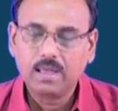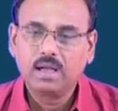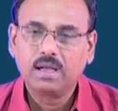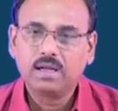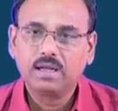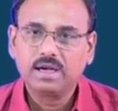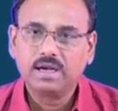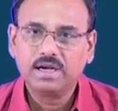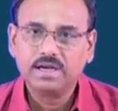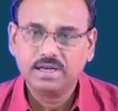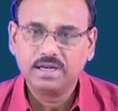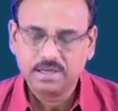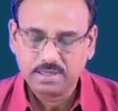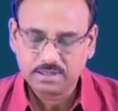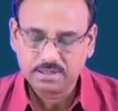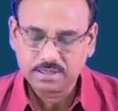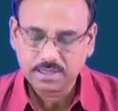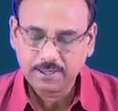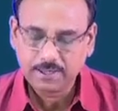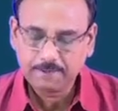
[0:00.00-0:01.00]
gradient
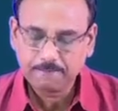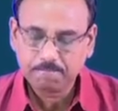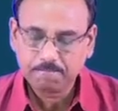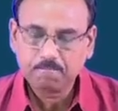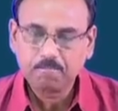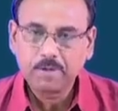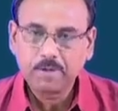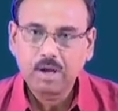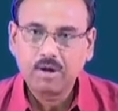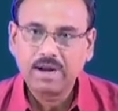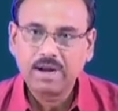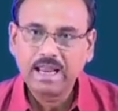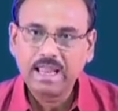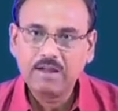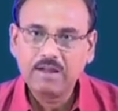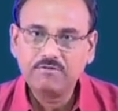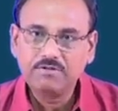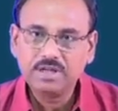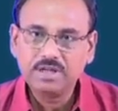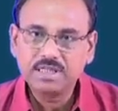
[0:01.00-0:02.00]
descent, where
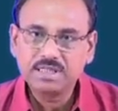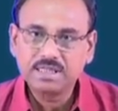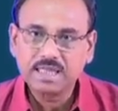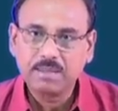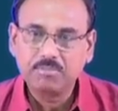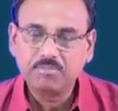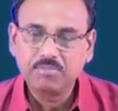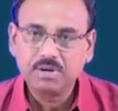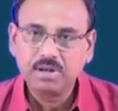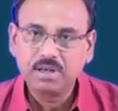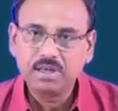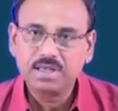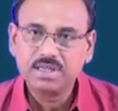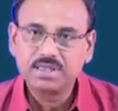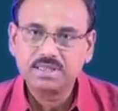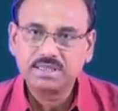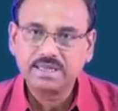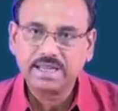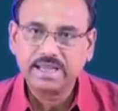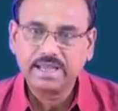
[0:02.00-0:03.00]
every sample is
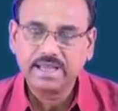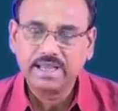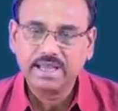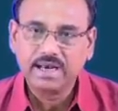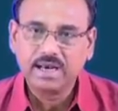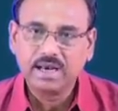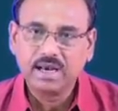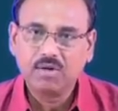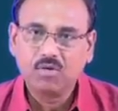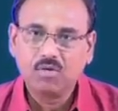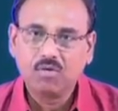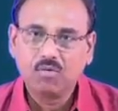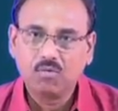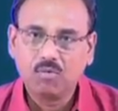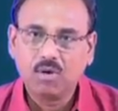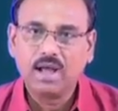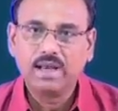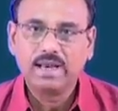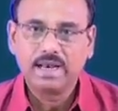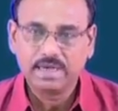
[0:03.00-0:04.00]
taken
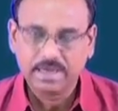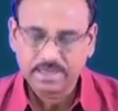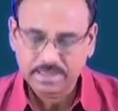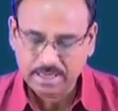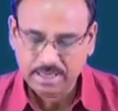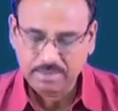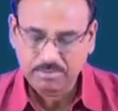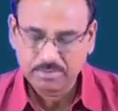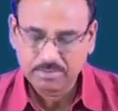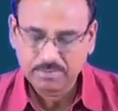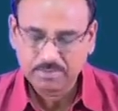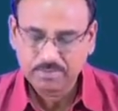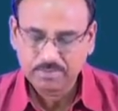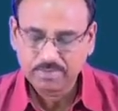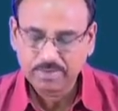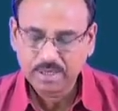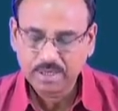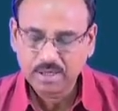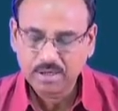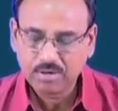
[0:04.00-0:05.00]
one at a time.
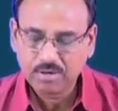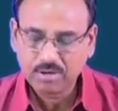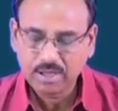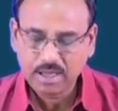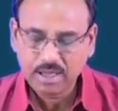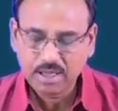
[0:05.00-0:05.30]
Okay?